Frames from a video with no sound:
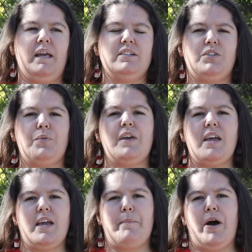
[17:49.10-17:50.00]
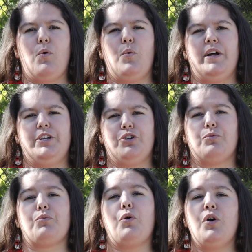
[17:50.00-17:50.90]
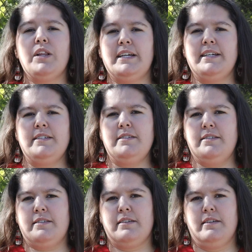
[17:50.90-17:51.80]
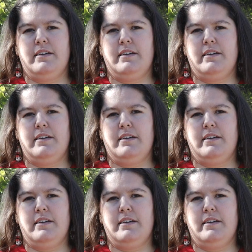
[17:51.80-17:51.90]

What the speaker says: So thinking about what your role is.